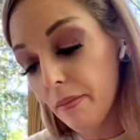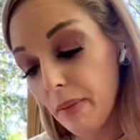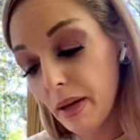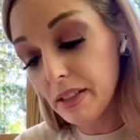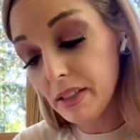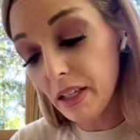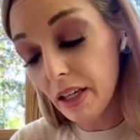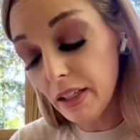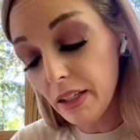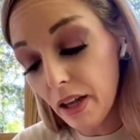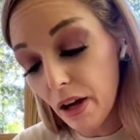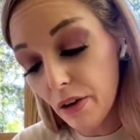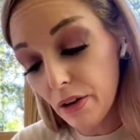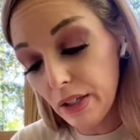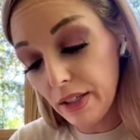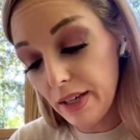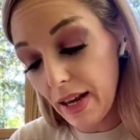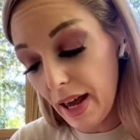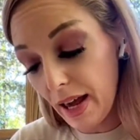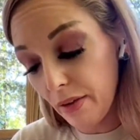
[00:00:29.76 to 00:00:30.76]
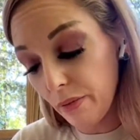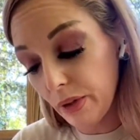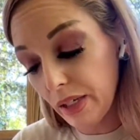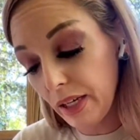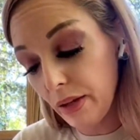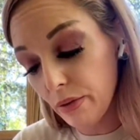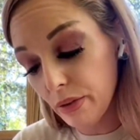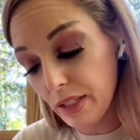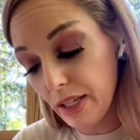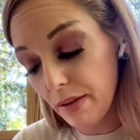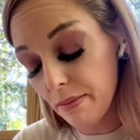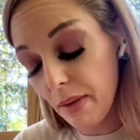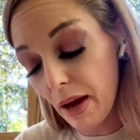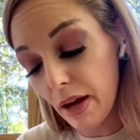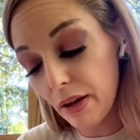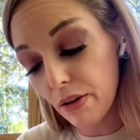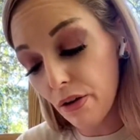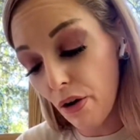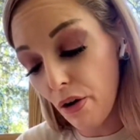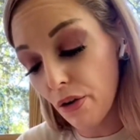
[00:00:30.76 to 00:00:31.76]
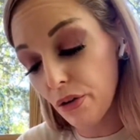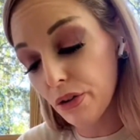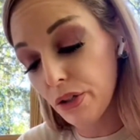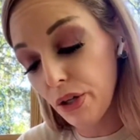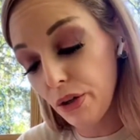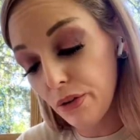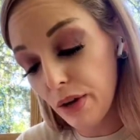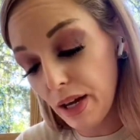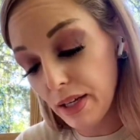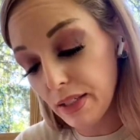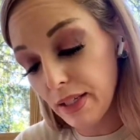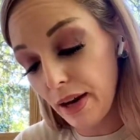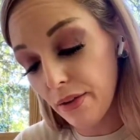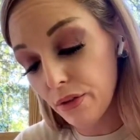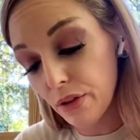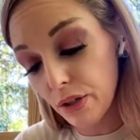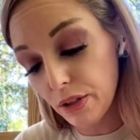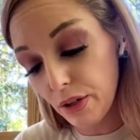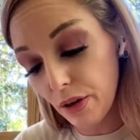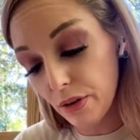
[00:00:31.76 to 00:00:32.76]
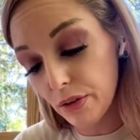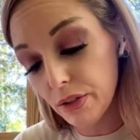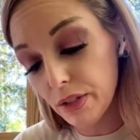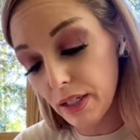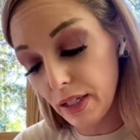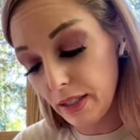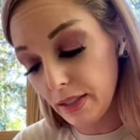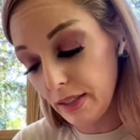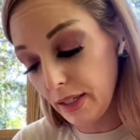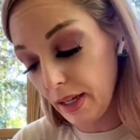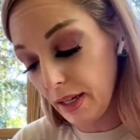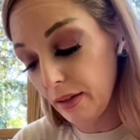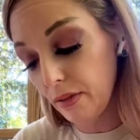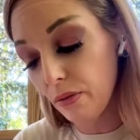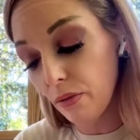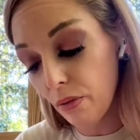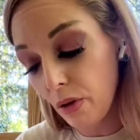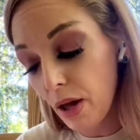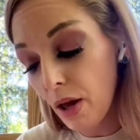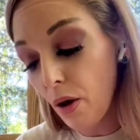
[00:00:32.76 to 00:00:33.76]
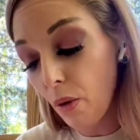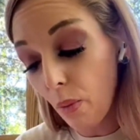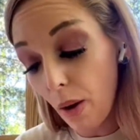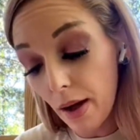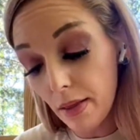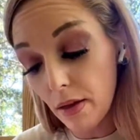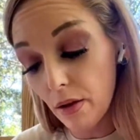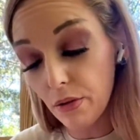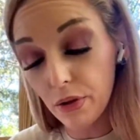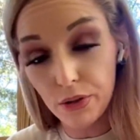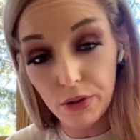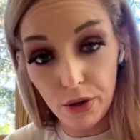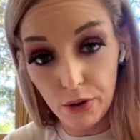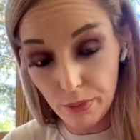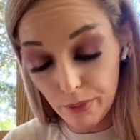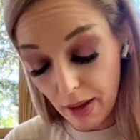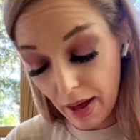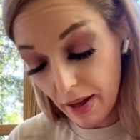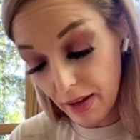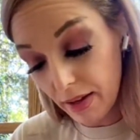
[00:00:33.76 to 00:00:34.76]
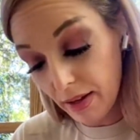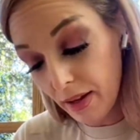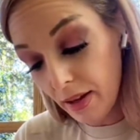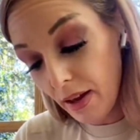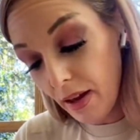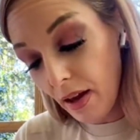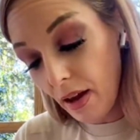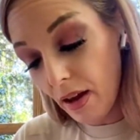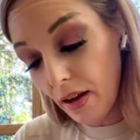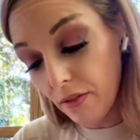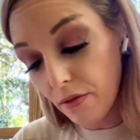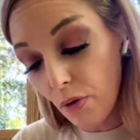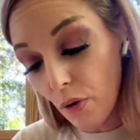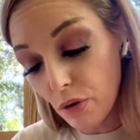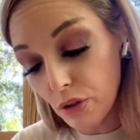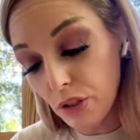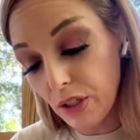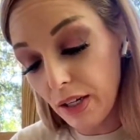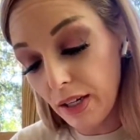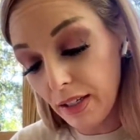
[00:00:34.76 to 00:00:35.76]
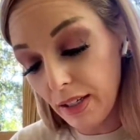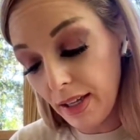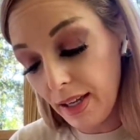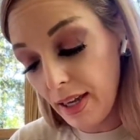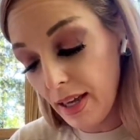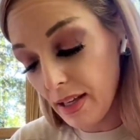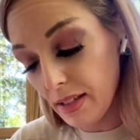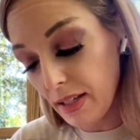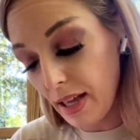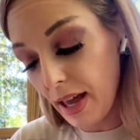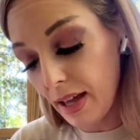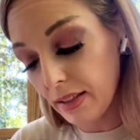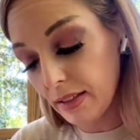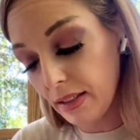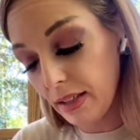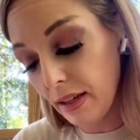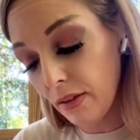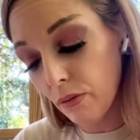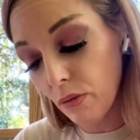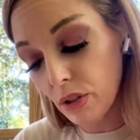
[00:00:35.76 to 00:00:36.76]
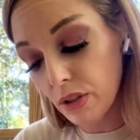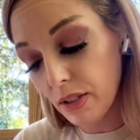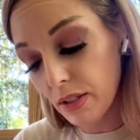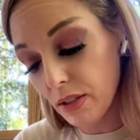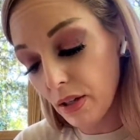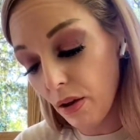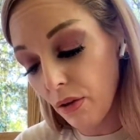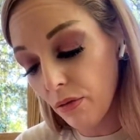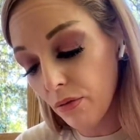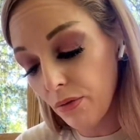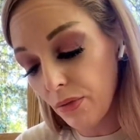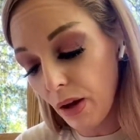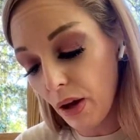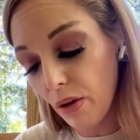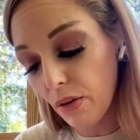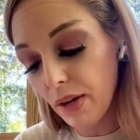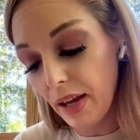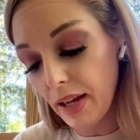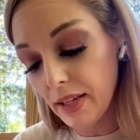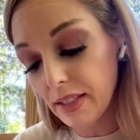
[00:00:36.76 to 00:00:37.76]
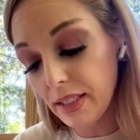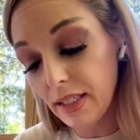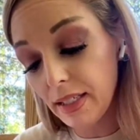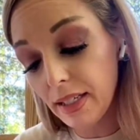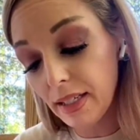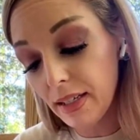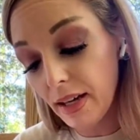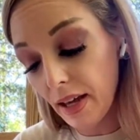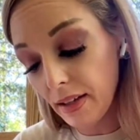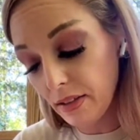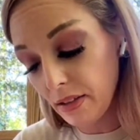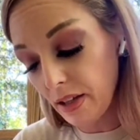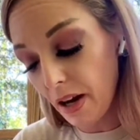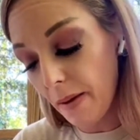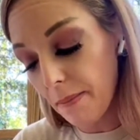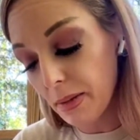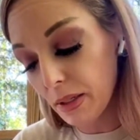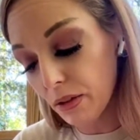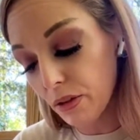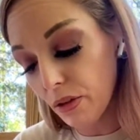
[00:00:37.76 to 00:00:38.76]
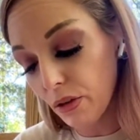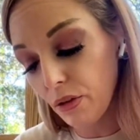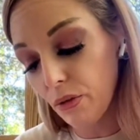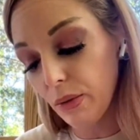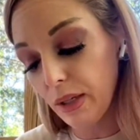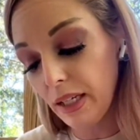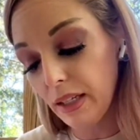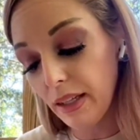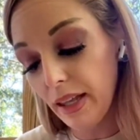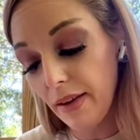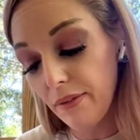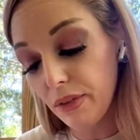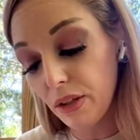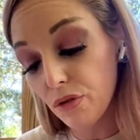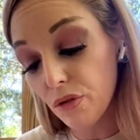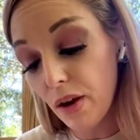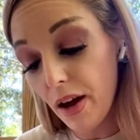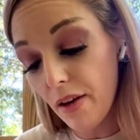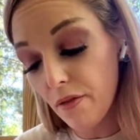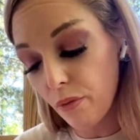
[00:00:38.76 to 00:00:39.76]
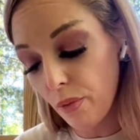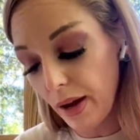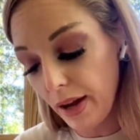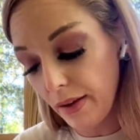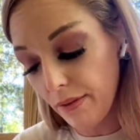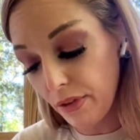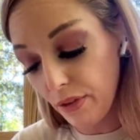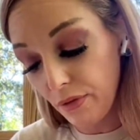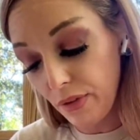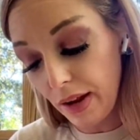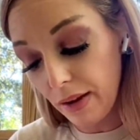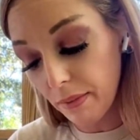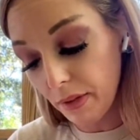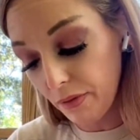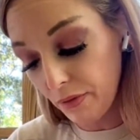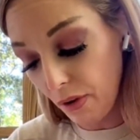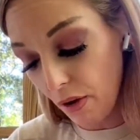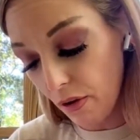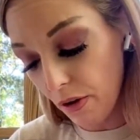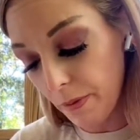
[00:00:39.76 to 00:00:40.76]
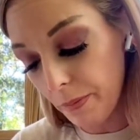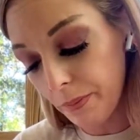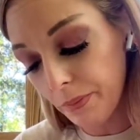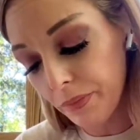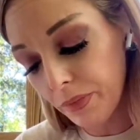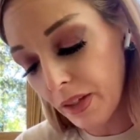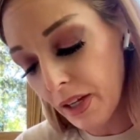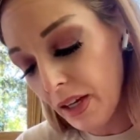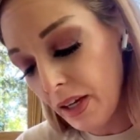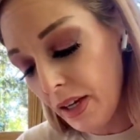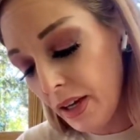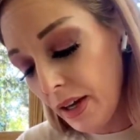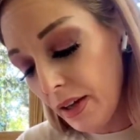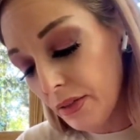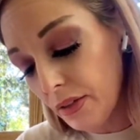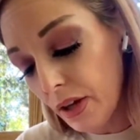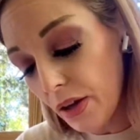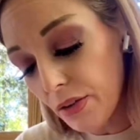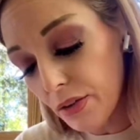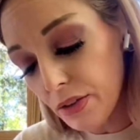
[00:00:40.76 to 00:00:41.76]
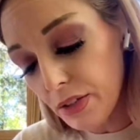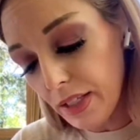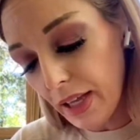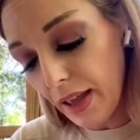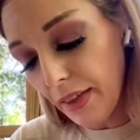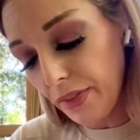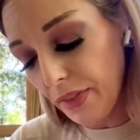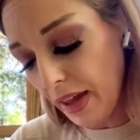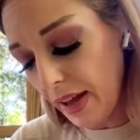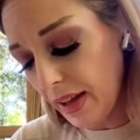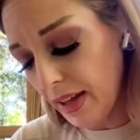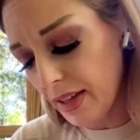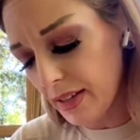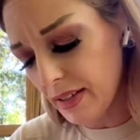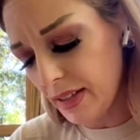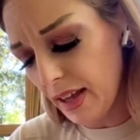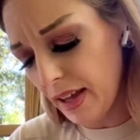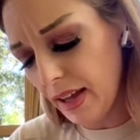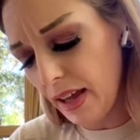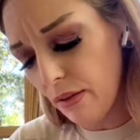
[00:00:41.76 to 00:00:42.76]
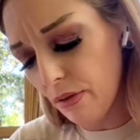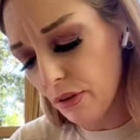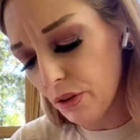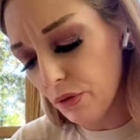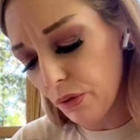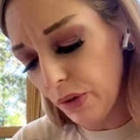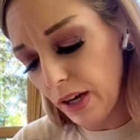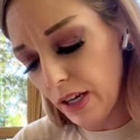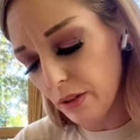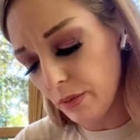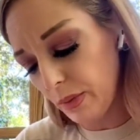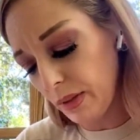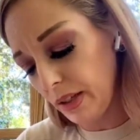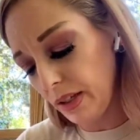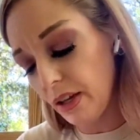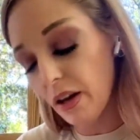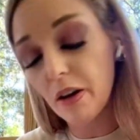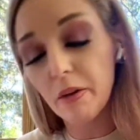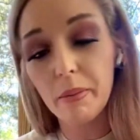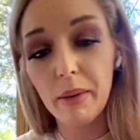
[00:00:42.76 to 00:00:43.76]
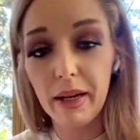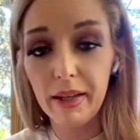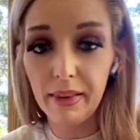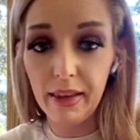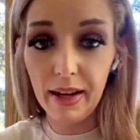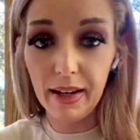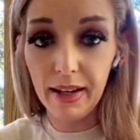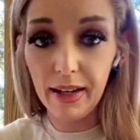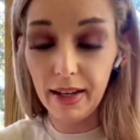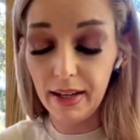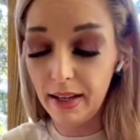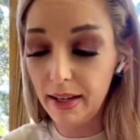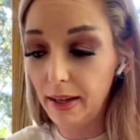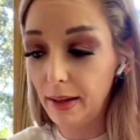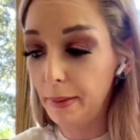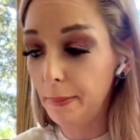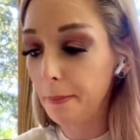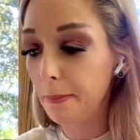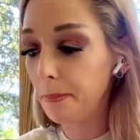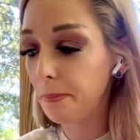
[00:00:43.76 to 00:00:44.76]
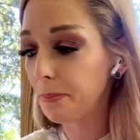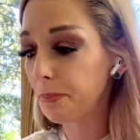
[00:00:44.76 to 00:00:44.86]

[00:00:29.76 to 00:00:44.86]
My son Logan died when he was hit by a car 2 days after he turned 16 while on a dirt bike. Unfortunately, his accident was his own fault, as he did not stop and look when he left the driveway of the family farm. The other sad thing is that he was friends with the young man that hit him.